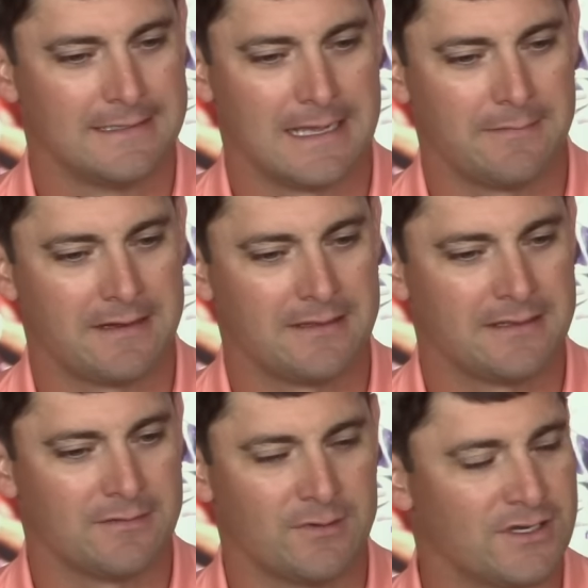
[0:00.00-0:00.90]
I mean, it,
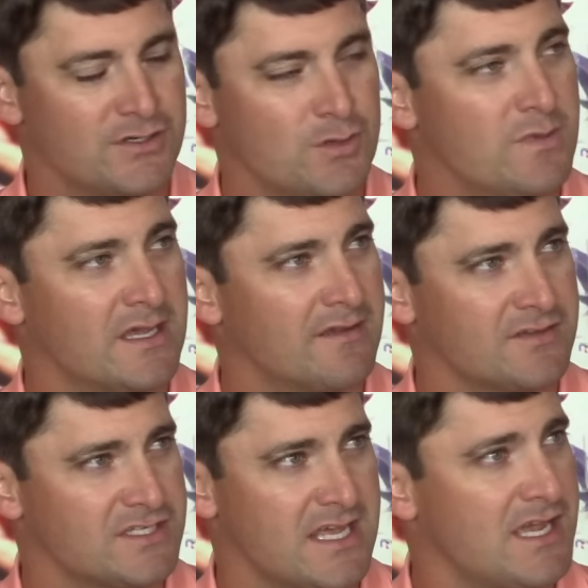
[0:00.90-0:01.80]
it wasn't too big of
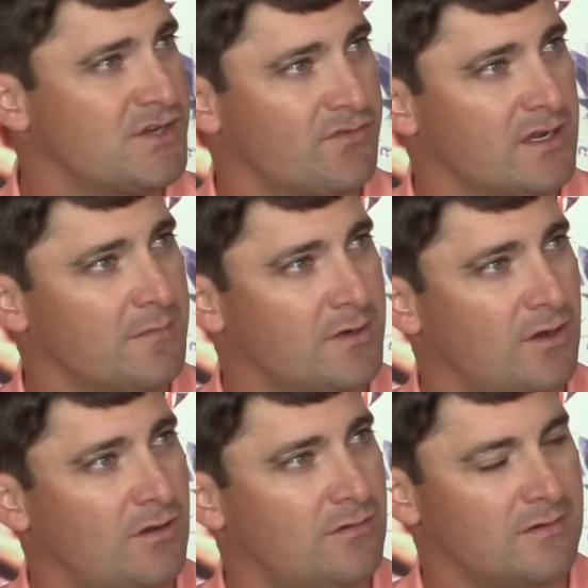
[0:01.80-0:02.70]
a stage for him at
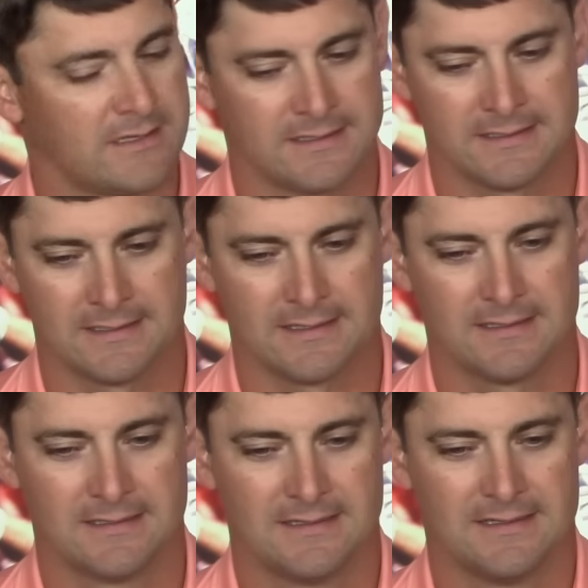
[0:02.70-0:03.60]
all. And uh,
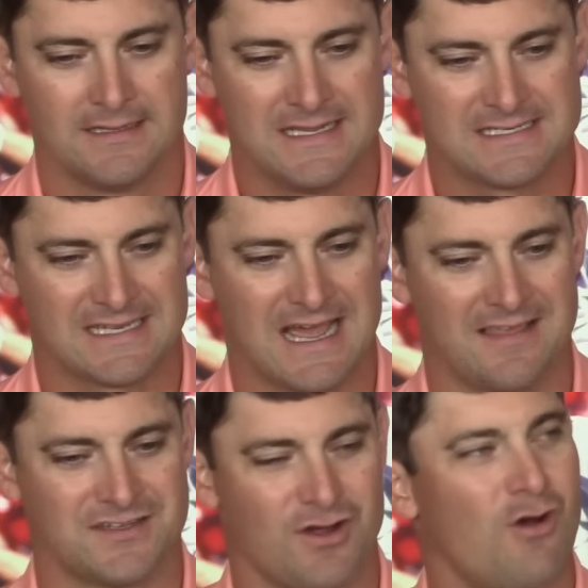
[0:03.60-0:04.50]
he's a guy
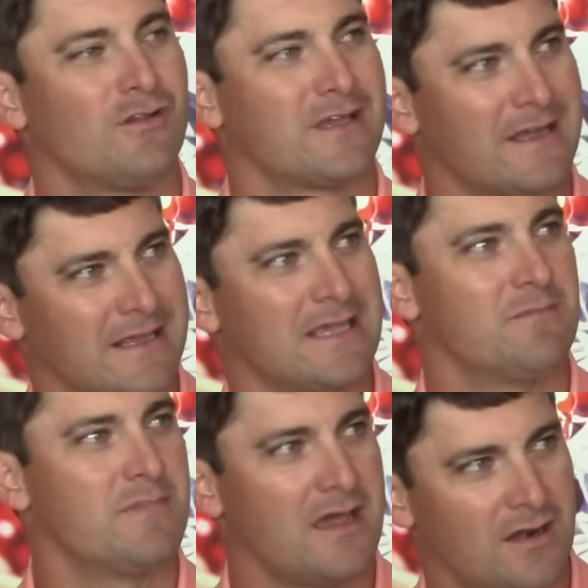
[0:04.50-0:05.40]
that's only going to
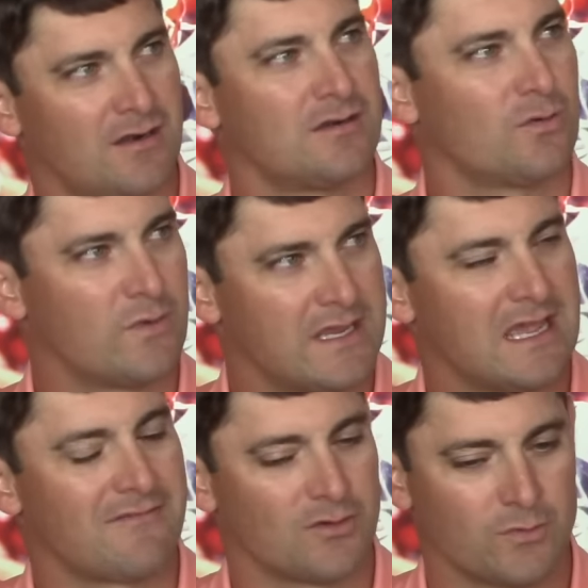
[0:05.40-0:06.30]
get better week
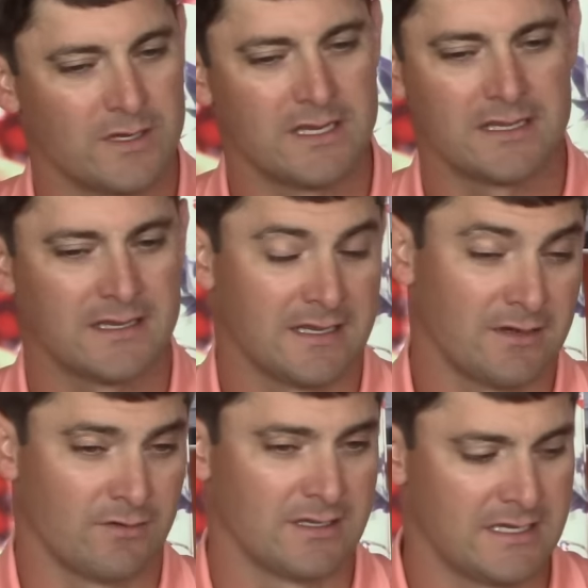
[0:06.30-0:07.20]
after week, and,
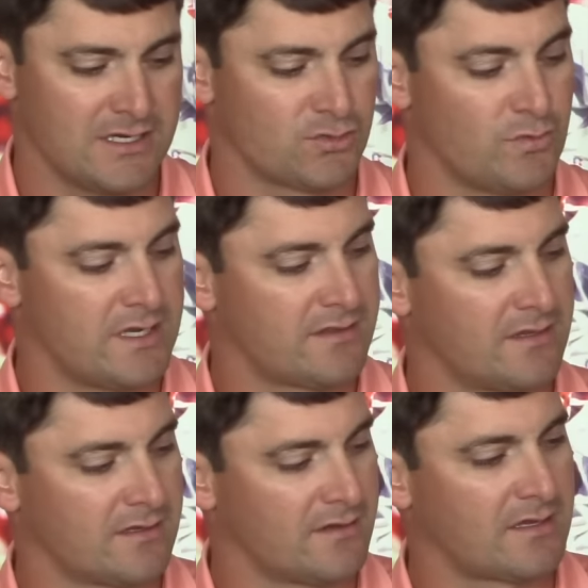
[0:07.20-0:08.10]
and really each week
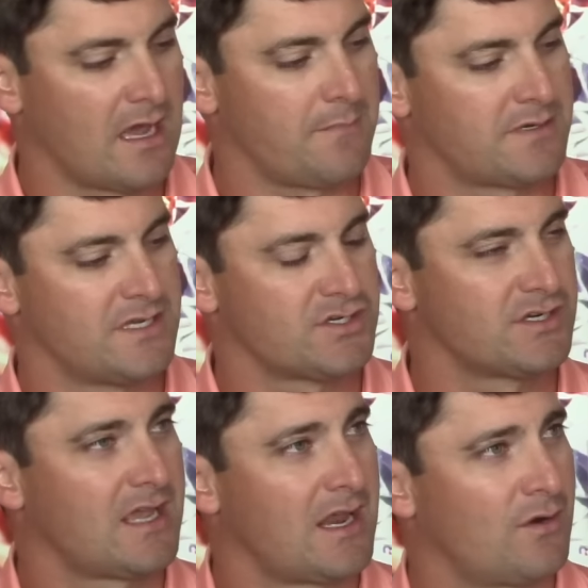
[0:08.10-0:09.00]
the the
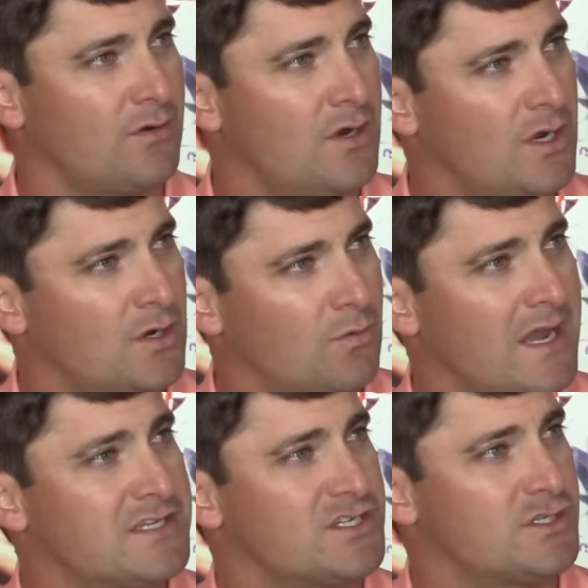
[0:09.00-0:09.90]
competition kind of
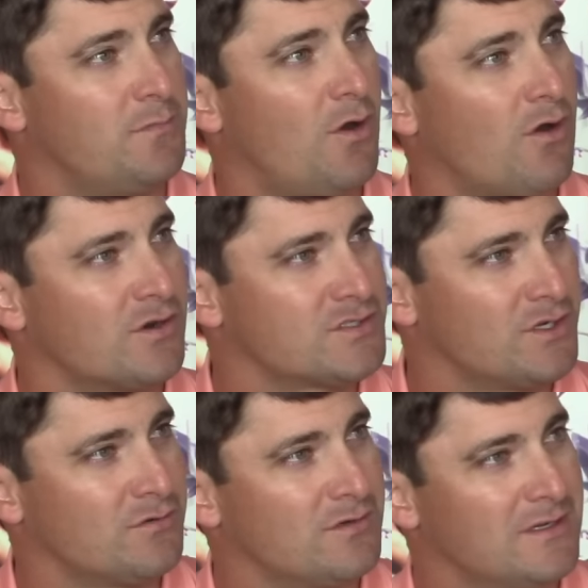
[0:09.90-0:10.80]
raises the bar.
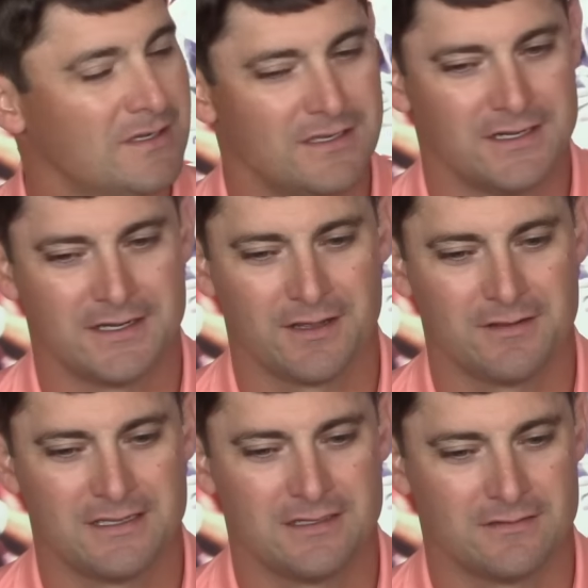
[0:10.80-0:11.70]
So, you know,
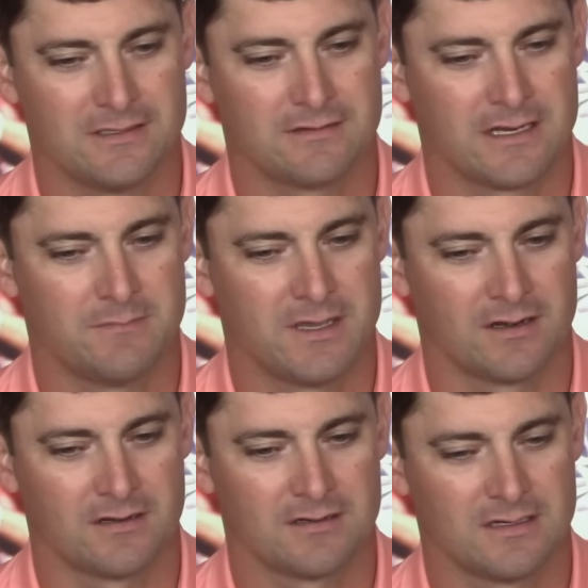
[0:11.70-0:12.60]
he'll he'll get a
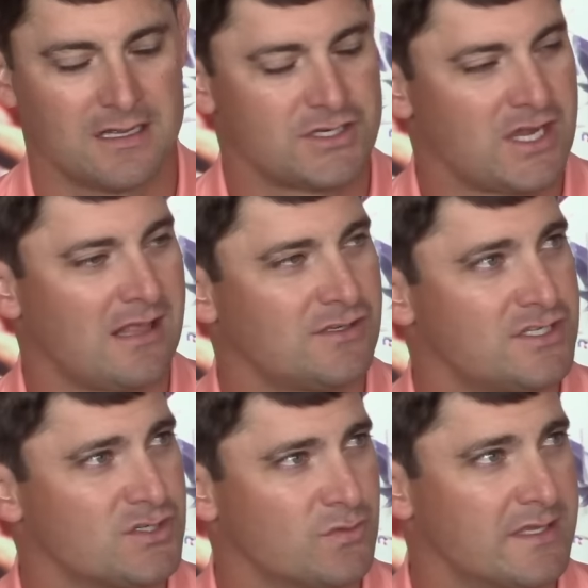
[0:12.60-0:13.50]
bigger uh, challenge
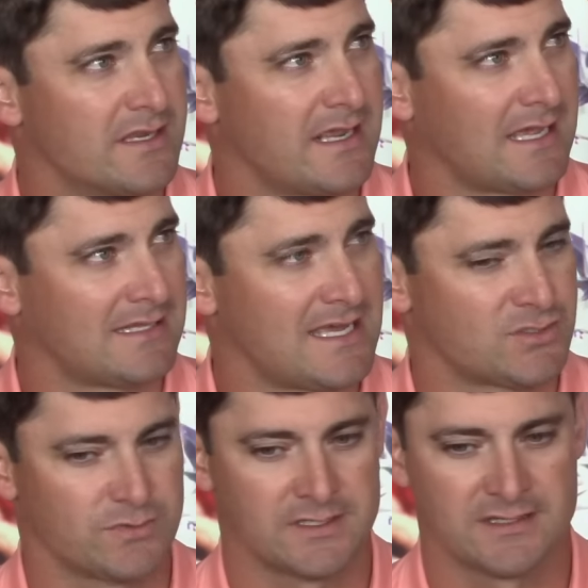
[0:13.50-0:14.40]
this week than he had
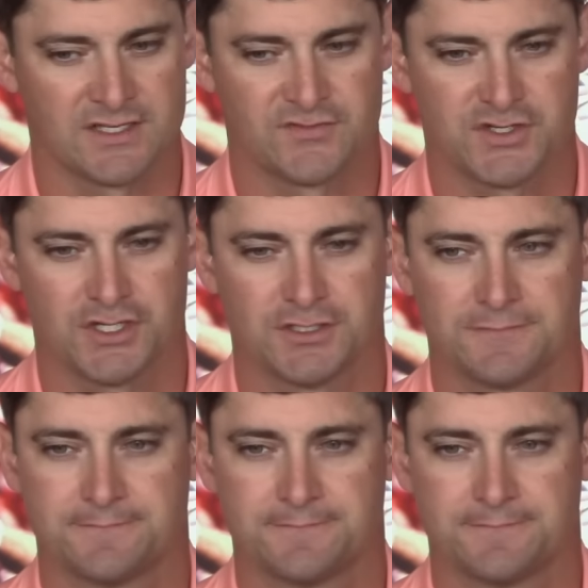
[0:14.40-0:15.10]
last week. That's for sure.